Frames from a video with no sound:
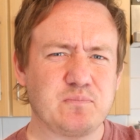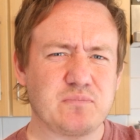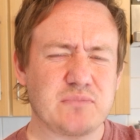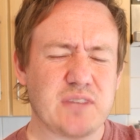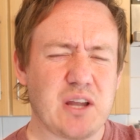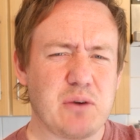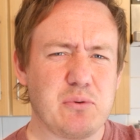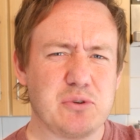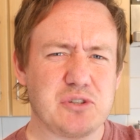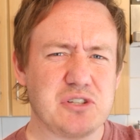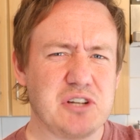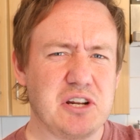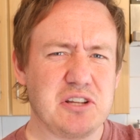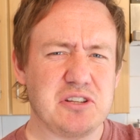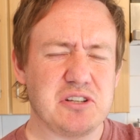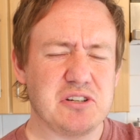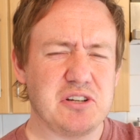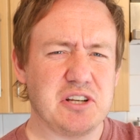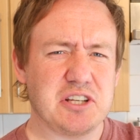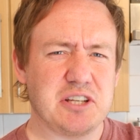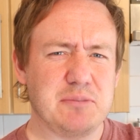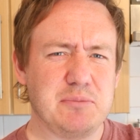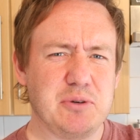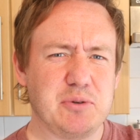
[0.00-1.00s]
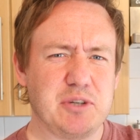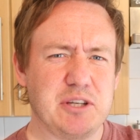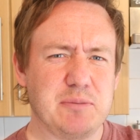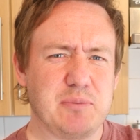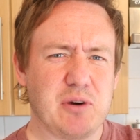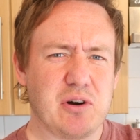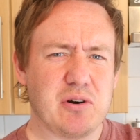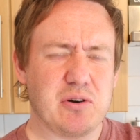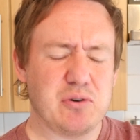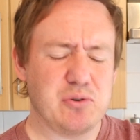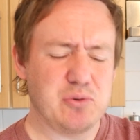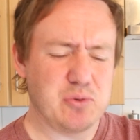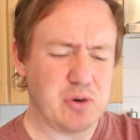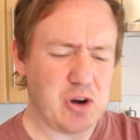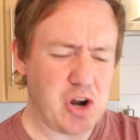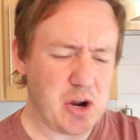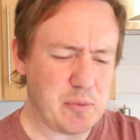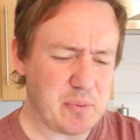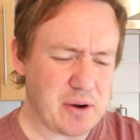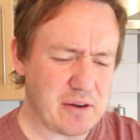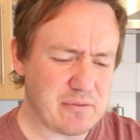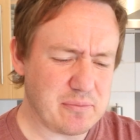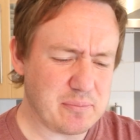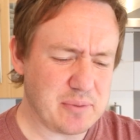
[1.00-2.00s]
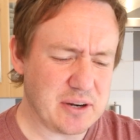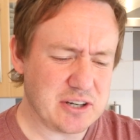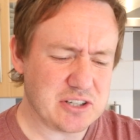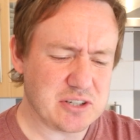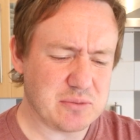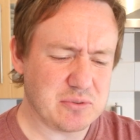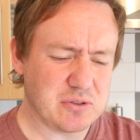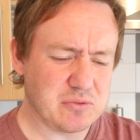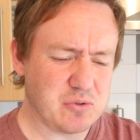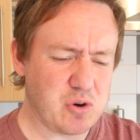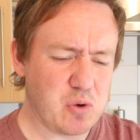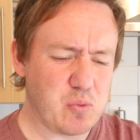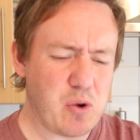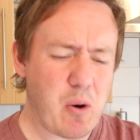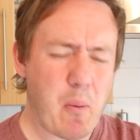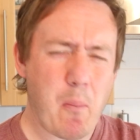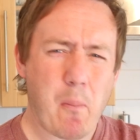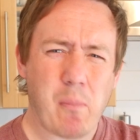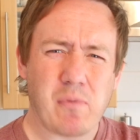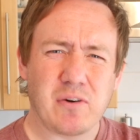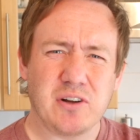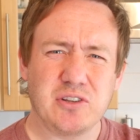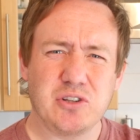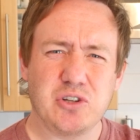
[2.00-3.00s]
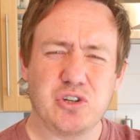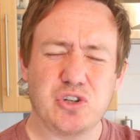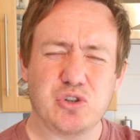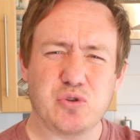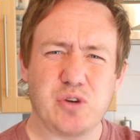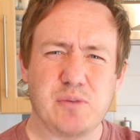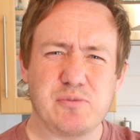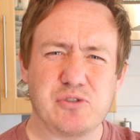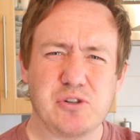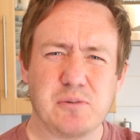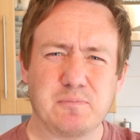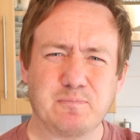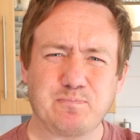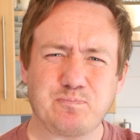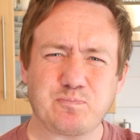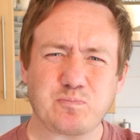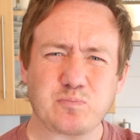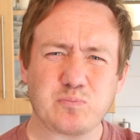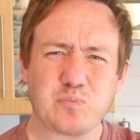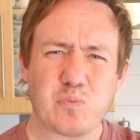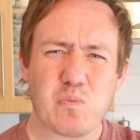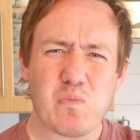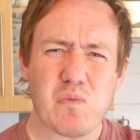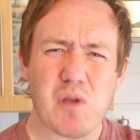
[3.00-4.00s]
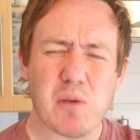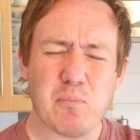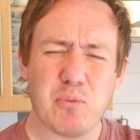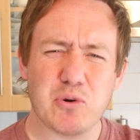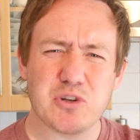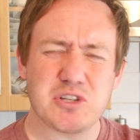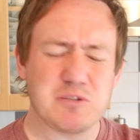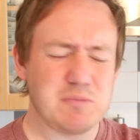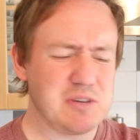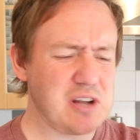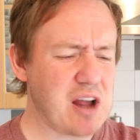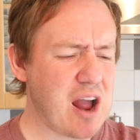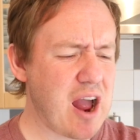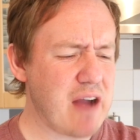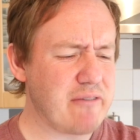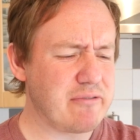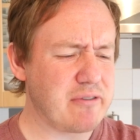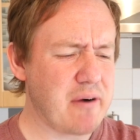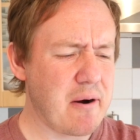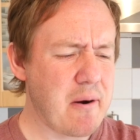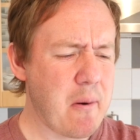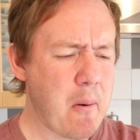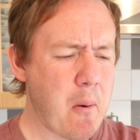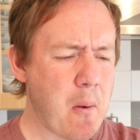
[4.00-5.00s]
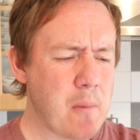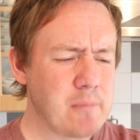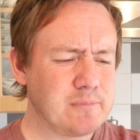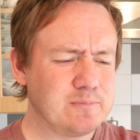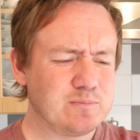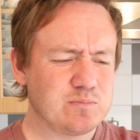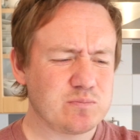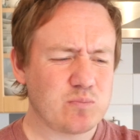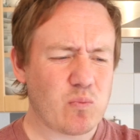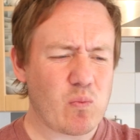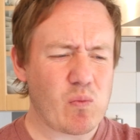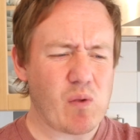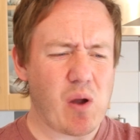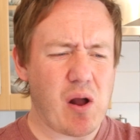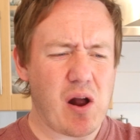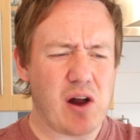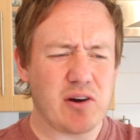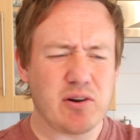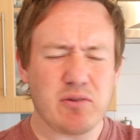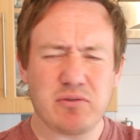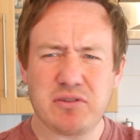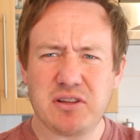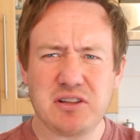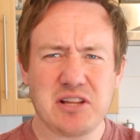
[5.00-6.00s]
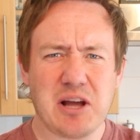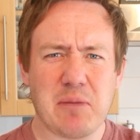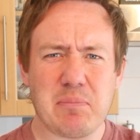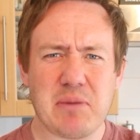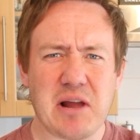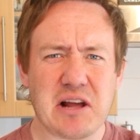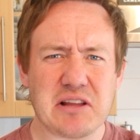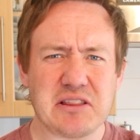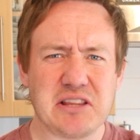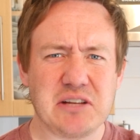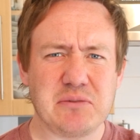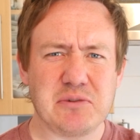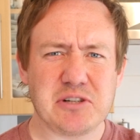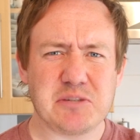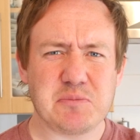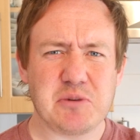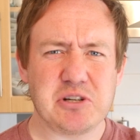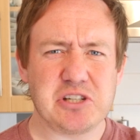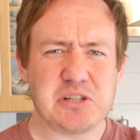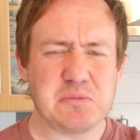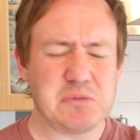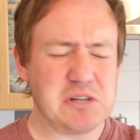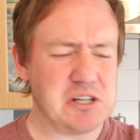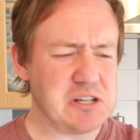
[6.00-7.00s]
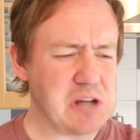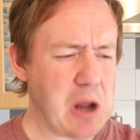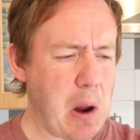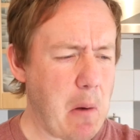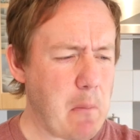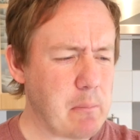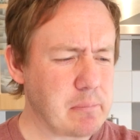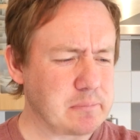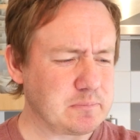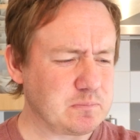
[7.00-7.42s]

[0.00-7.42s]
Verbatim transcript: That wasn't anything like a Milky Bar at all. I hope I haven't picked up the wrong one in the description. Possibly I have. I don't think that black thing was supposed to be in there.